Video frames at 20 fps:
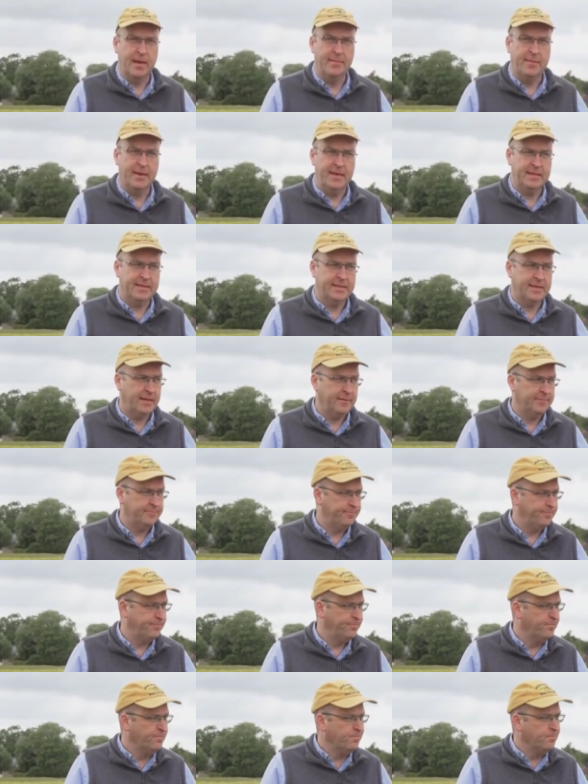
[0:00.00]
metre.
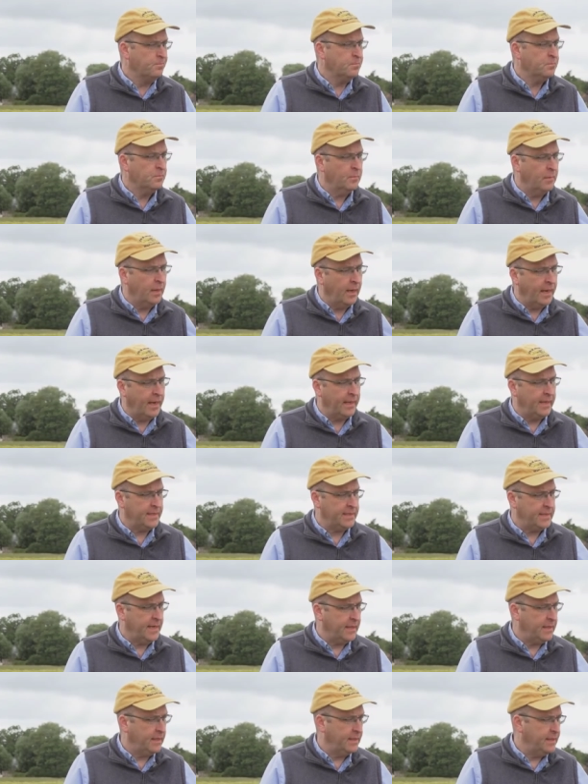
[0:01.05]
And it's
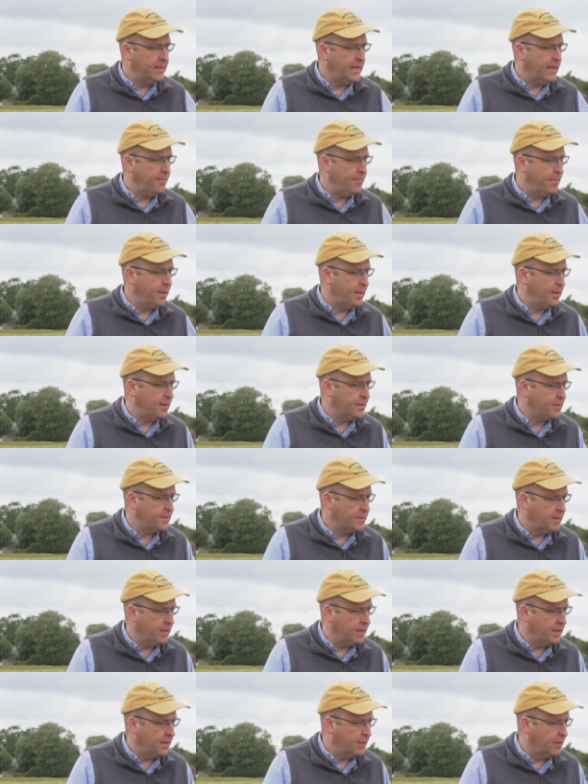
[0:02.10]
had a deep pass
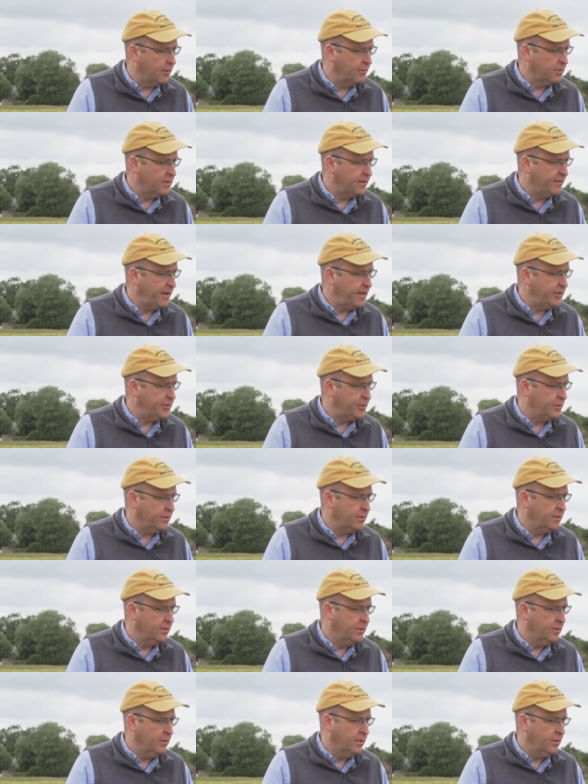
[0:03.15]

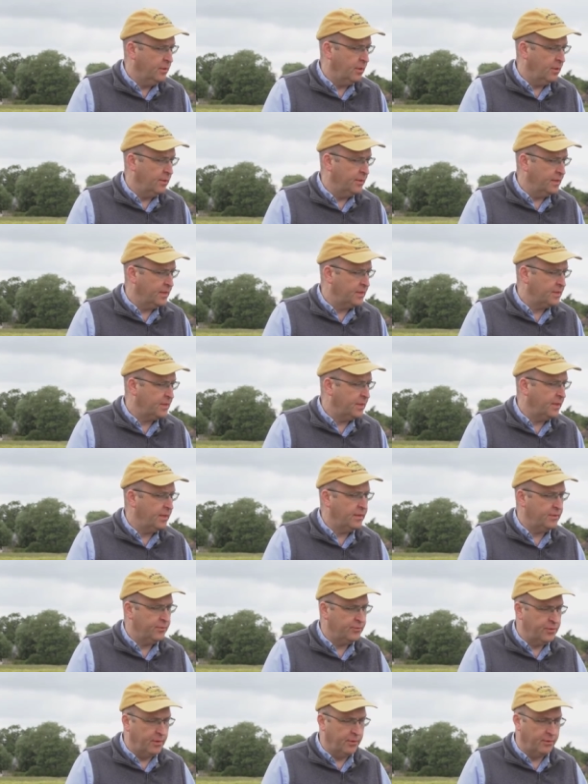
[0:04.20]
cultivation on this site,
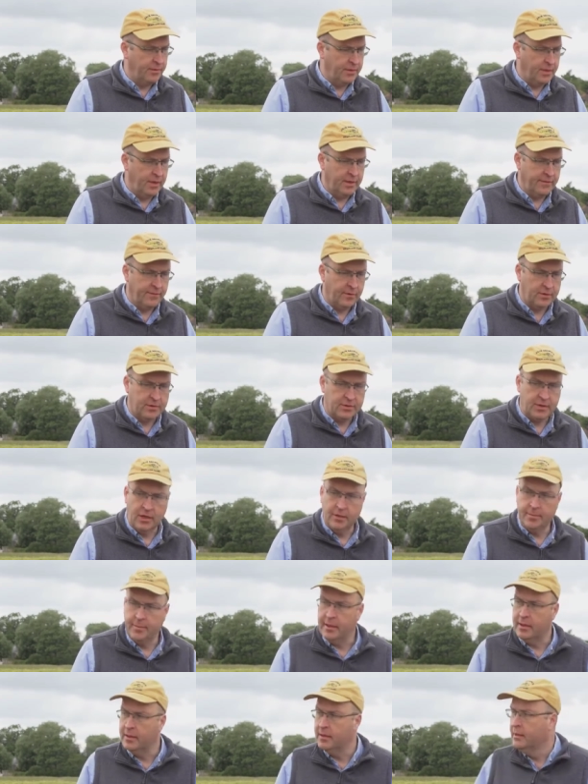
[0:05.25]
drilled 3rd of
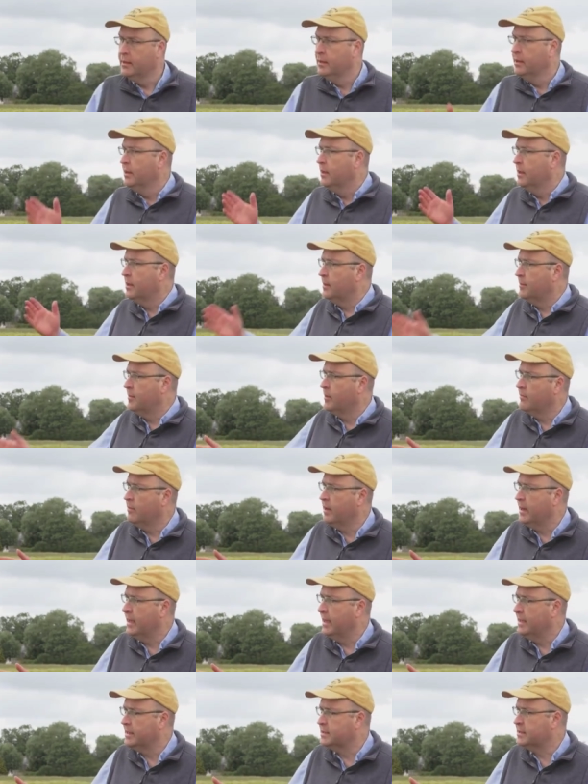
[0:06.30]
October. And on my
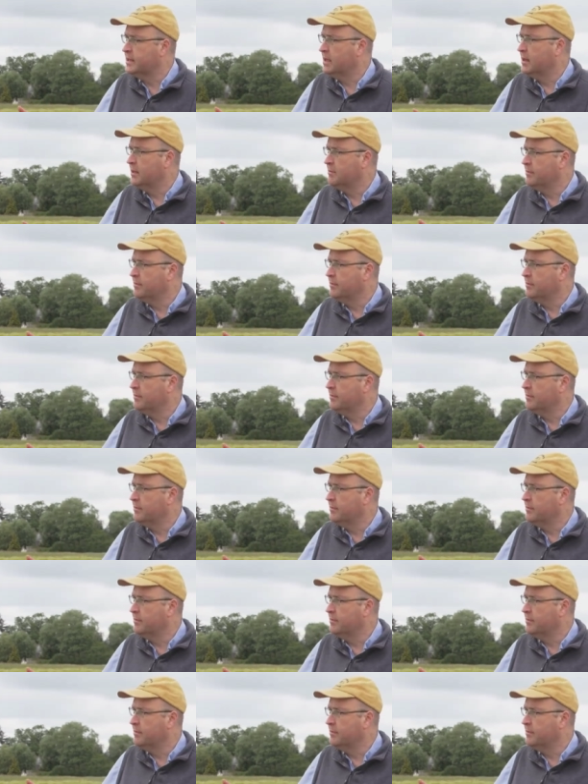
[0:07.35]
right hand side